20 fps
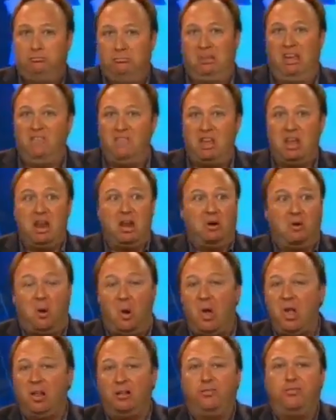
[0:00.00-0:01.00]
if you get a
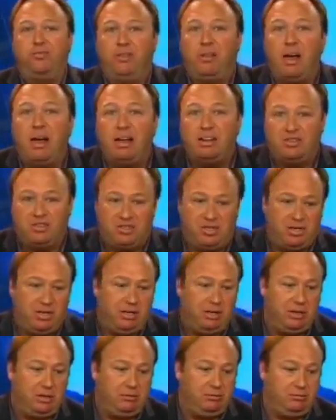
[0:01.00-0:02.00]
royal flush
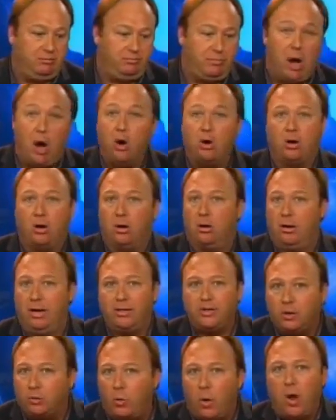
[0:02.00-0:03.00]
in poker,
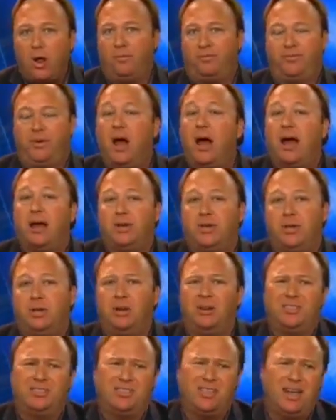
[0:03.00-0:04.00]
it's a royal flush. You
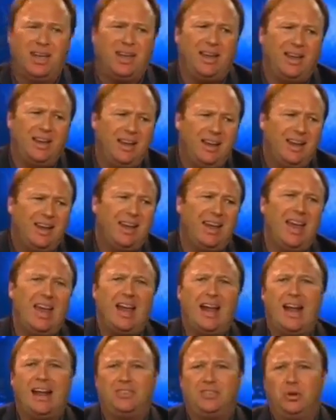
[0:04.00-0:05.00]
don't say, hey,
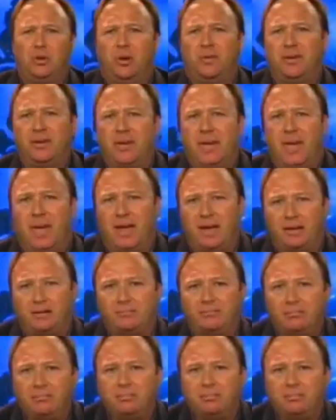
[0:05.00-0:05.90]
I got two of a kind.